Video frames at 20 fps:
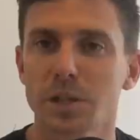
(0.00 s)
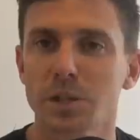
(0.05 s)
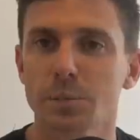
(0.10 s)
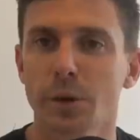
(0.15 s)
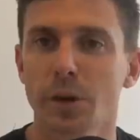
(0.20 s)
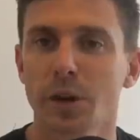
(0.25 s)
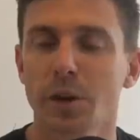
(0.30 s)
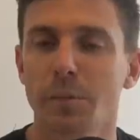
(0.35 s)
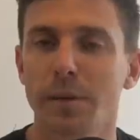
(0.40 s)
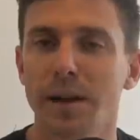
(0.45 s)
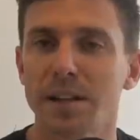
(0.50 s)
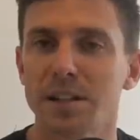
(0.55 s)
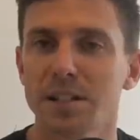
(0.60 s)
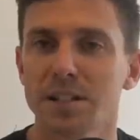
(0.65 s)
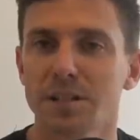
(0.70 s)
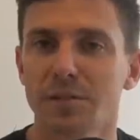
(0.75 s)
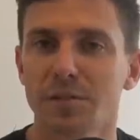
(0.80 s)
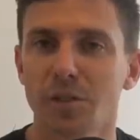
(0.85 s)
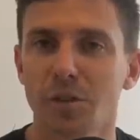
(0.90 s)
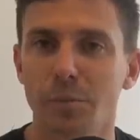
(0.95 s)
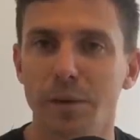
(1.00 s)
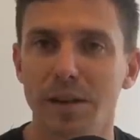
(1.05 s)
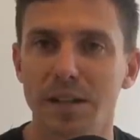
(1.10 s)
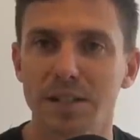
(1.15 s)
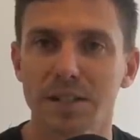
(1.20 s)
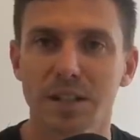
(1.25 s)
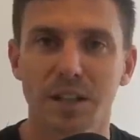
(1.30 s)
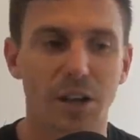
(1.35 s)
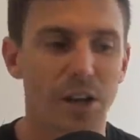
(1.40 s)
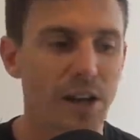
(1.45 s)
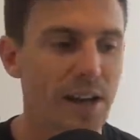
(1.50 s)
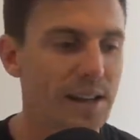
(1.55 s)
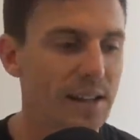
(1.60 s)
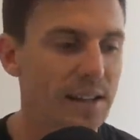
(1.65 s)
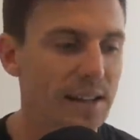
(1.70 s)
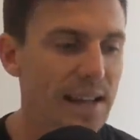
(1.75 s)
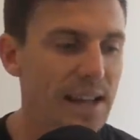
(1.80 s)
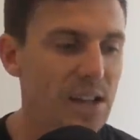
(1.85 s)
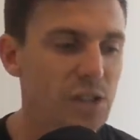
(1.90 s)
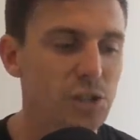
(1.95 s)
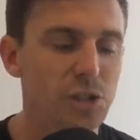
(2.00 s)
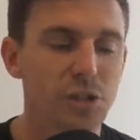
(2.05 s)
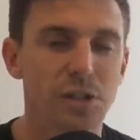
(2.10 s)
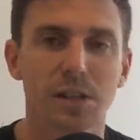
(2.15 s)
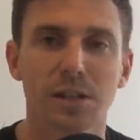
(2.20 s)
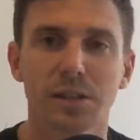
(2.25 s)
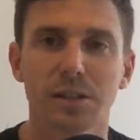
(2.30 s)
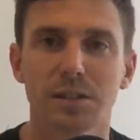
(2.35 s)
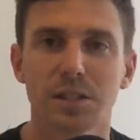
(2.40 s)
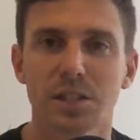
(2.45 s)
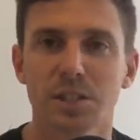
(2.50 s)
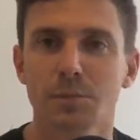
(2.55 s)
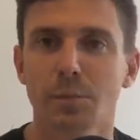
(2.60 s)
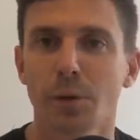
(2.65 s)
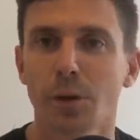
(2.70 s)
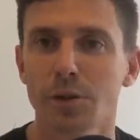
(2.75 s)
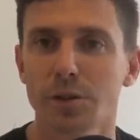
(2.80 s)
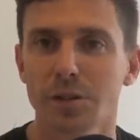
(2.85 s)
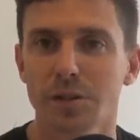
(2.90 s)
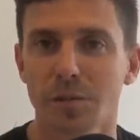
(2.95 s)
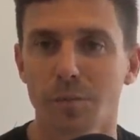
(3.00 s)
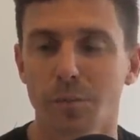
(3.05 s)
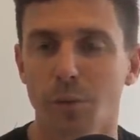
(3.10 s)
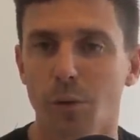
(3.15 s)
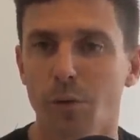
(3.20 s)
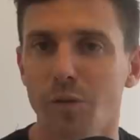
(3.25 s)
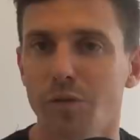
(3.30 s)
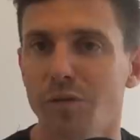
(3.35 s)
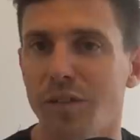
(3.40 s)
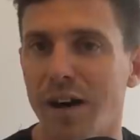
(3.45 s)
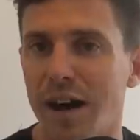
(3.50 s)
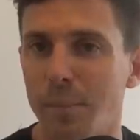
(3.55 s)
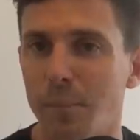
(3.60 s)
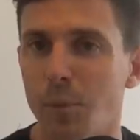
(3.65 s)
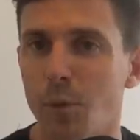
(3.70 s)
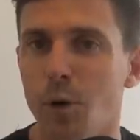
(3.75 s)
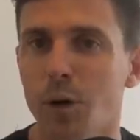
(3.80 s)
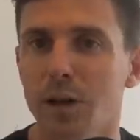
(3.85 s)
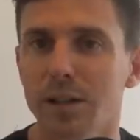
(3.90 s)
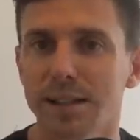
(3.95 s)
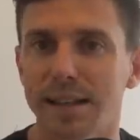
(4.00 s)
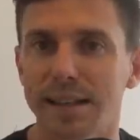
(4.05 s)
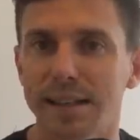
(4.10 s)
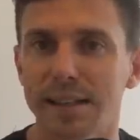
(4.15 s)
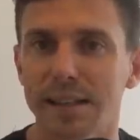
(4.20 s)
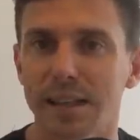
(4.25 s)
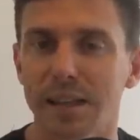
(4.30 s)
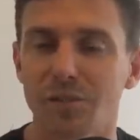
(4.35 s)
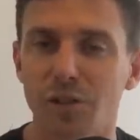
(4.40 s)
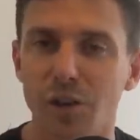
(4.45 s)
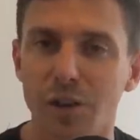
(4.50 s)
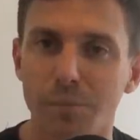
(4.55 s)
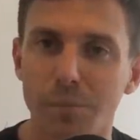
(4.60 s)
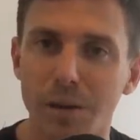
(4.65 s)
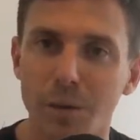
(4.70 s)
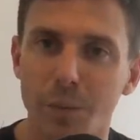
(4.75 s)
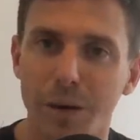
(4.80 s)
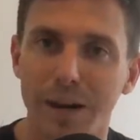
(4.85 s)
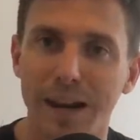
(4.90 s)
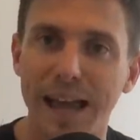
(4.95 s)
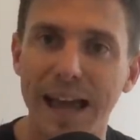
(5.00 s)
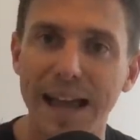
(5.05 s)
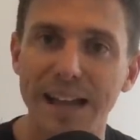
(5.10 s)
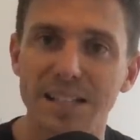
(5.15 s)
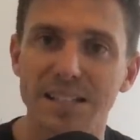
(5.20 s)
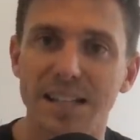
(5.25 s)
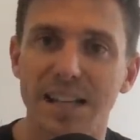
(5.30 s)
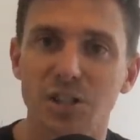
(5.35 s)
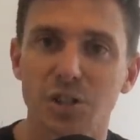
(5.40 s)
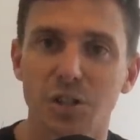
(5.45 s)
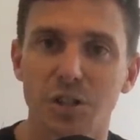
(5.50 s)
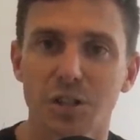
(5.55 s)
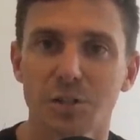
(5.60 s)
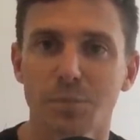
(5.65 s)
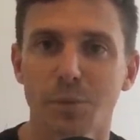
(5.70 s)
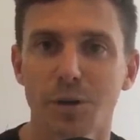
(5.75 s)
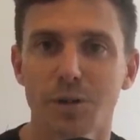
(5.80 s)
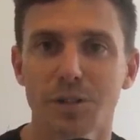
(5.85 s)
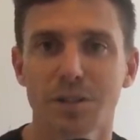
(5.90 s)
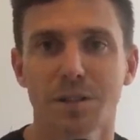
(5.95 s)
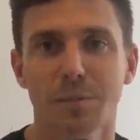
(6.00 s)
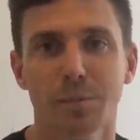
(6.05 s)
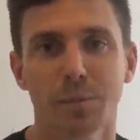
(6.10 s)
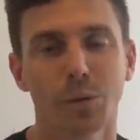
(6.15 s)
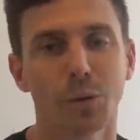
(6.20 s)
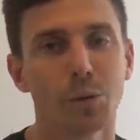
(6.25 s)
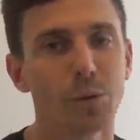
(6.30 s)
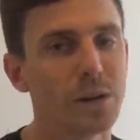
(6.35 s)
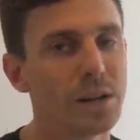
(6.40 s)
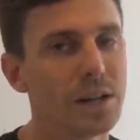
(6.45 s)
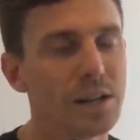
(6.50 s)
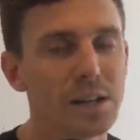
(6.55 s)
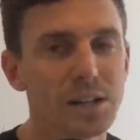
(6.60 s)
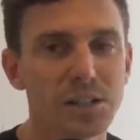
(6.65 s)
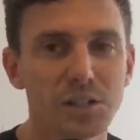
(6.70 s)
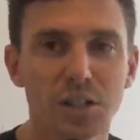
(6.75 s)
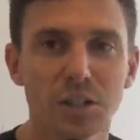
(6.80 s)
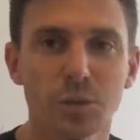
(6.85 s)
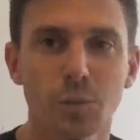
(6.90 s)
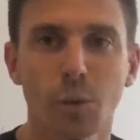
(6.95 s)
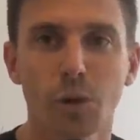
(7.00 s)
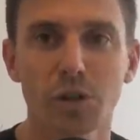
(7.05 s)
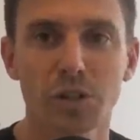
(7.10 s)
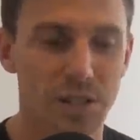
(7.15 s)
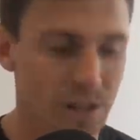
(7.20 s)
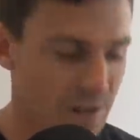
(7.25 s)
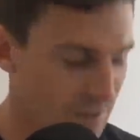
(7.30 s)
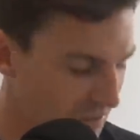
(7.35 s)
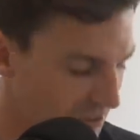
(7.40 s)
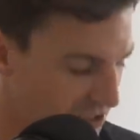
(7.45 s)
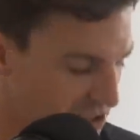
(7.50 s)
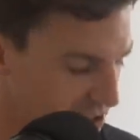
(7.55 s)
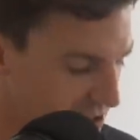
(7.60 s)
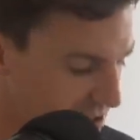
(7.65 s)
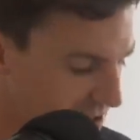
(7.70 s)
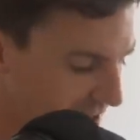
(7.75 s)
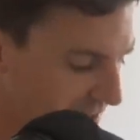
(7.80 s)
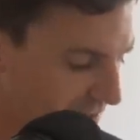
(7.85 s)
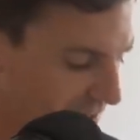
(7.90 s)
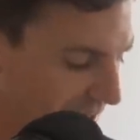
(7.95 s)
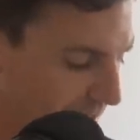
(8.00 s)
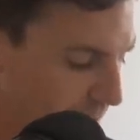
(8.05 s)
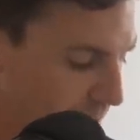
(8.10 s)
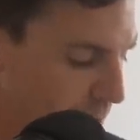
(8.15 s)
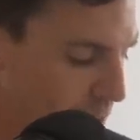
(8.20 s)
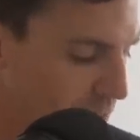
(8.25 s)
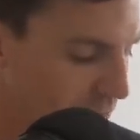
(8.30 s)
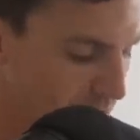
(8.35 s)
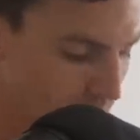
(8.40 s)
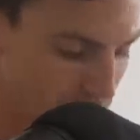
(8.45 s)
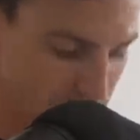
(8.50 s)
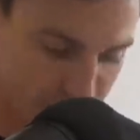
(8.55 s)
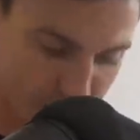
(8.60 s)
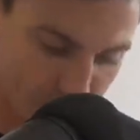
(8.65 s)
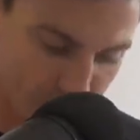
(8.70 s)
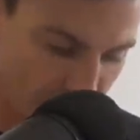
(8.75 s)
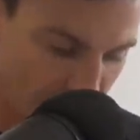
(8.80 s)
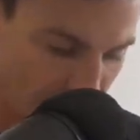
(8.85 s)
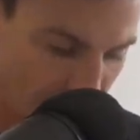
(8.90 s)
spoke about just a few minutes ago, it allows you to dispose of the ball far more cleanly. If you can be relaxed as you dispose of the ball, just watch the efficiency of that movement